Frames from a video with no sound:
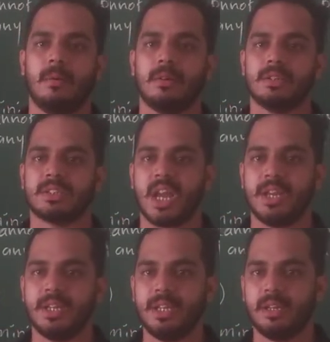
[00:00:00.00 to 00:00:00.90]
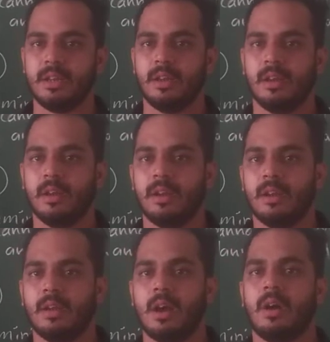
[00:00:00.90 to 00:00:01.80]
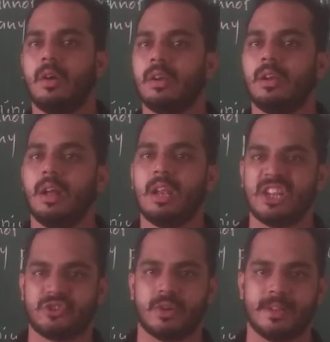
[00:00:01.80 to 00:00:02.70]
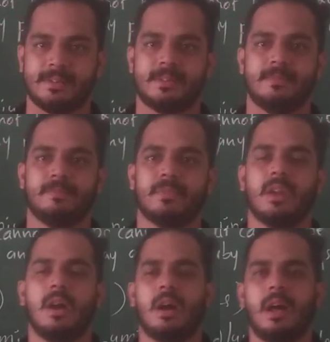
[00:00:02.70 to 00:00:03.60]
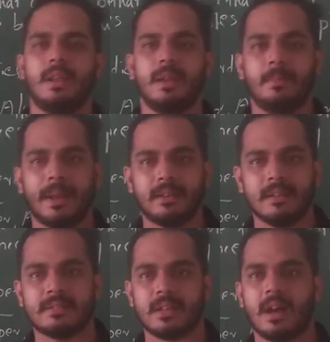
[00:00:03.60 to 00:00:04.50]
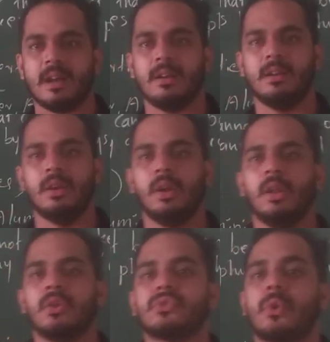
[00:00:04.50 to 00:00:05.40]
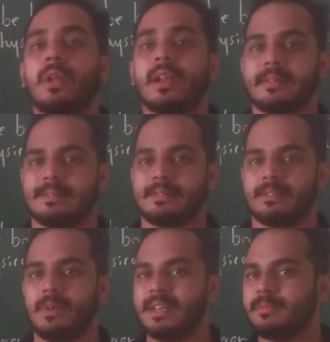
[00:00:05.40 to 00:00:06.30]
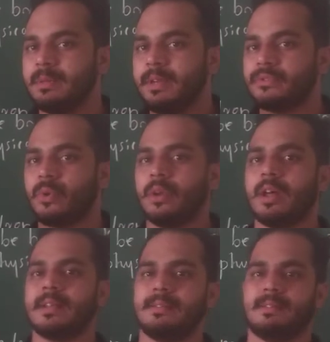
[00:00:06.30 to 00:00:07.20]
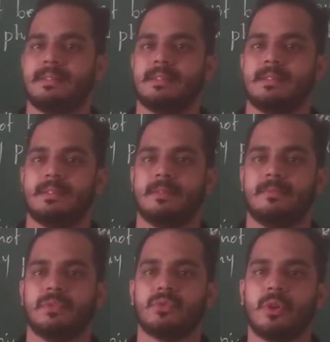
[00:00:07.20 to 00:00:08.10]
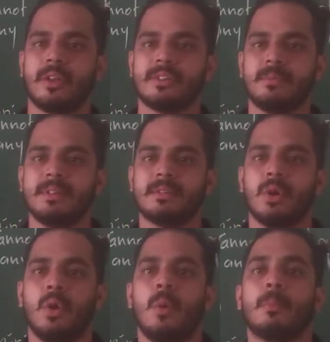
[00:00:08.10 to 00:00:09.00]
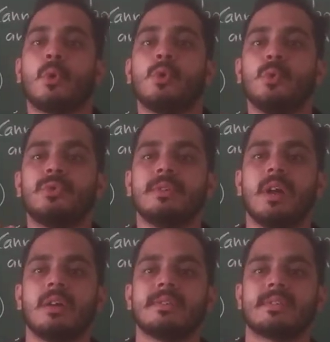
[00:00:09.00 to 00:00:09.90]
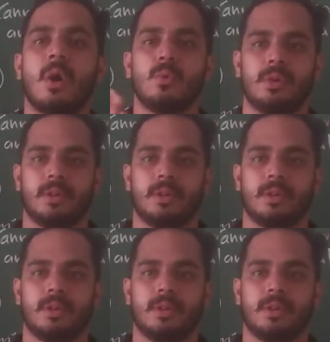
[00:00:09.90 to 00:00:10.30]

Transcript: Shiny or lustrous. And the metals are sonorous. What is mean by sonorous? Sonorous means producing the sound.